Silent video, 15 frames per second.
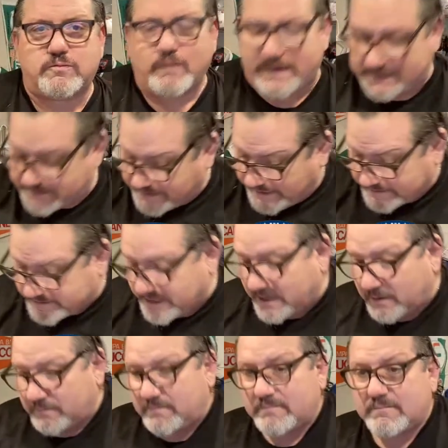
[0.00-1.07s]
What do you think,
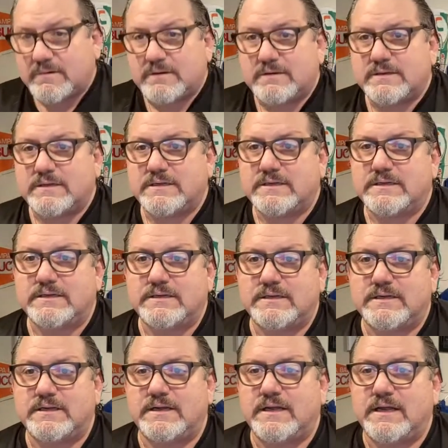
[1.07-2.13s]
Tone?
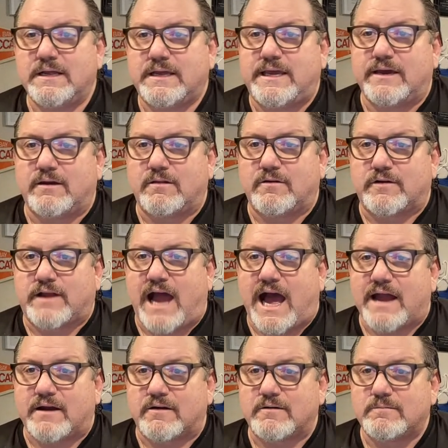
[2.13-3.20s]
Kittle or
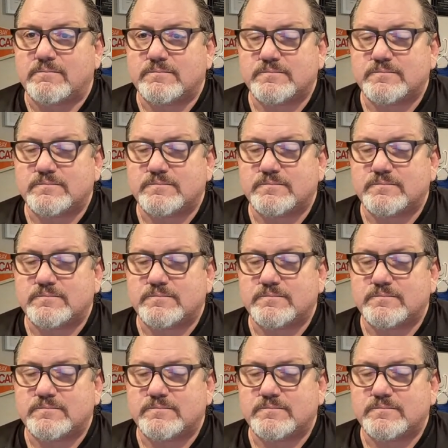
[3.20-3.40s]
Goedert?